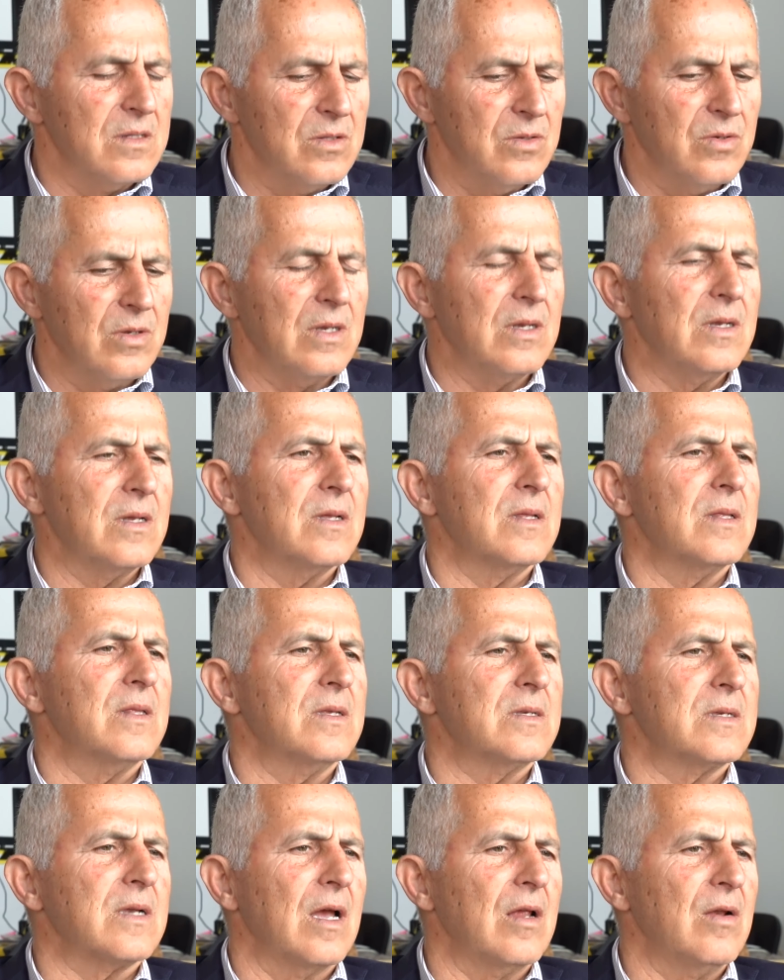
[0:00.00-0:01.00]
doing
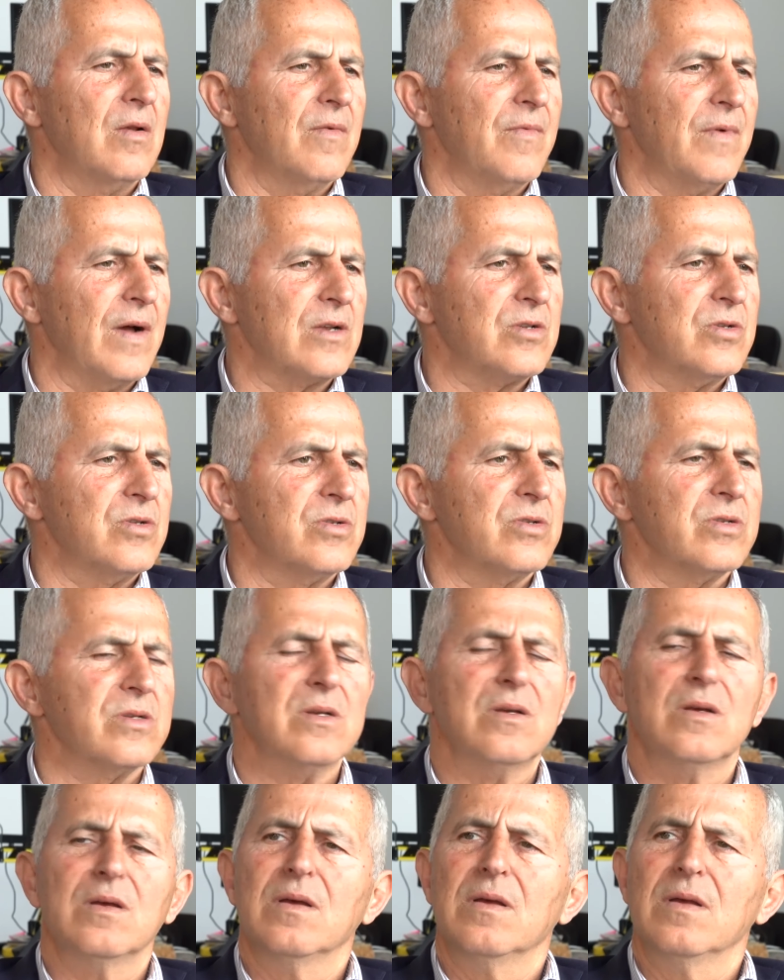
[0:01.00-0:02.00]
this kind of actions
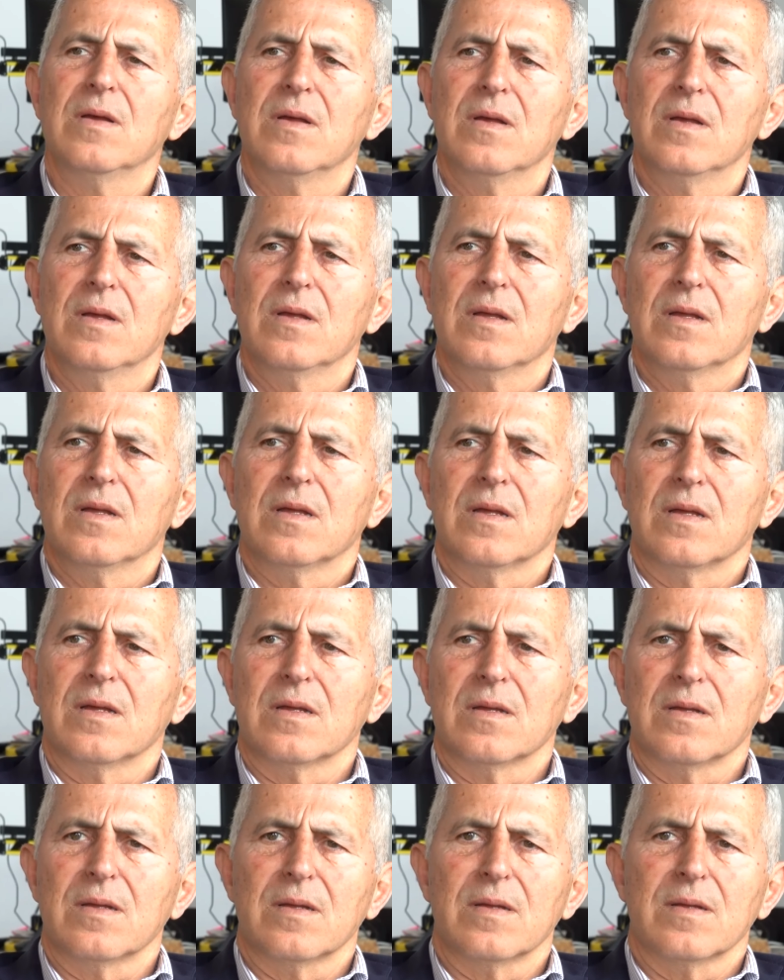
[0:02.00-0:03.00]

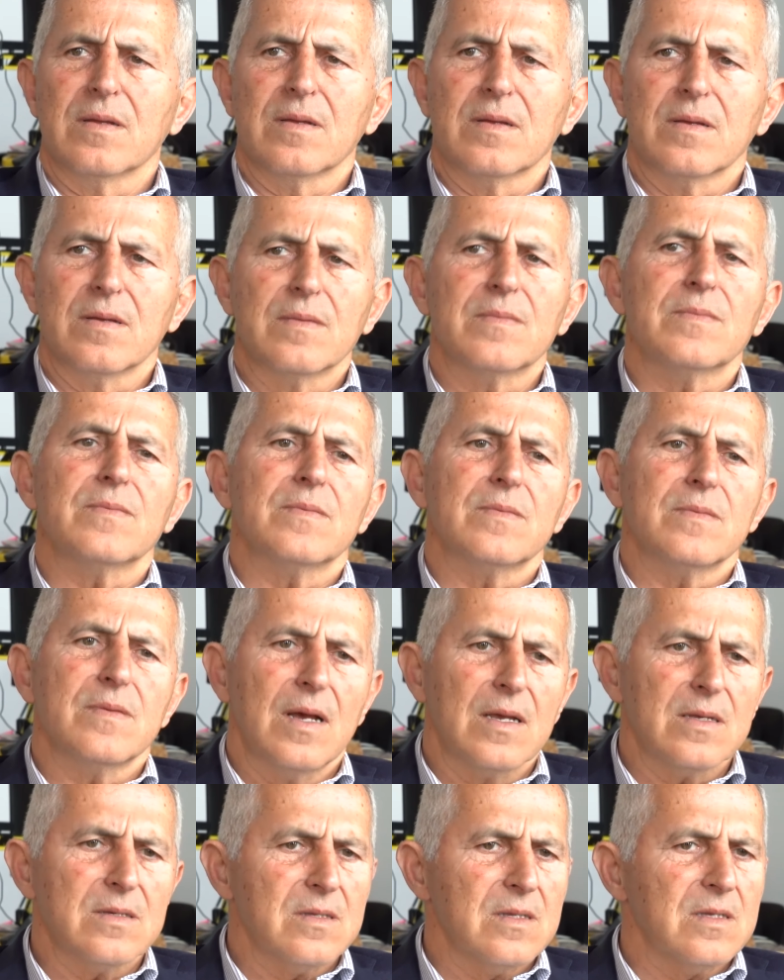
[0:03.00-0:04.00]
uh,
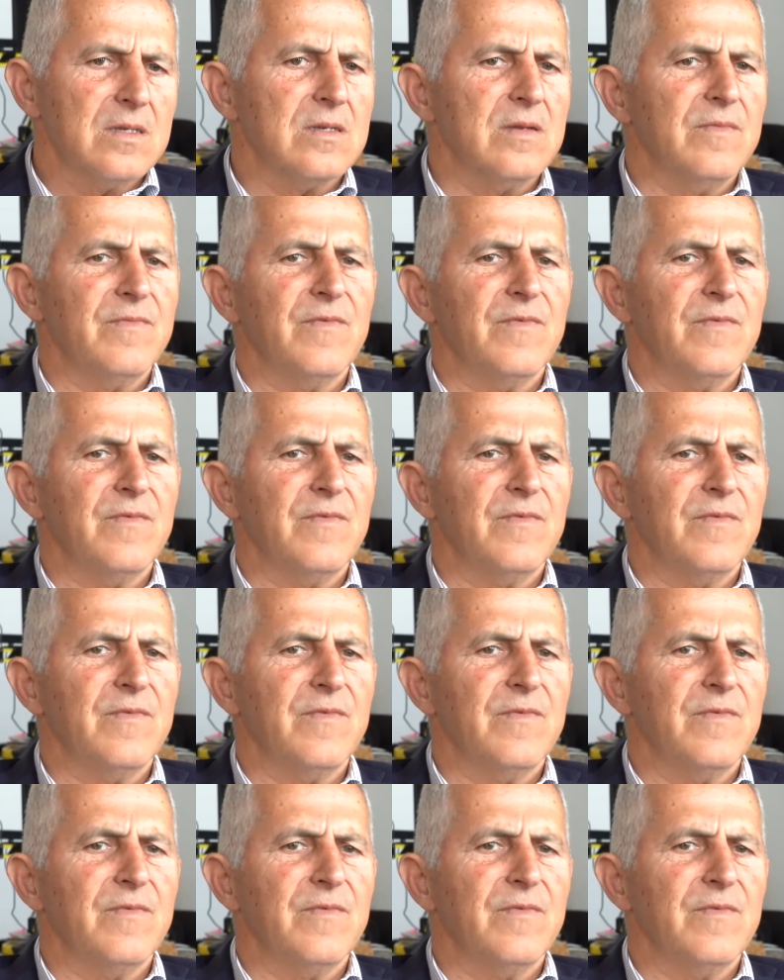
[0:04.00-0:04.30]
as this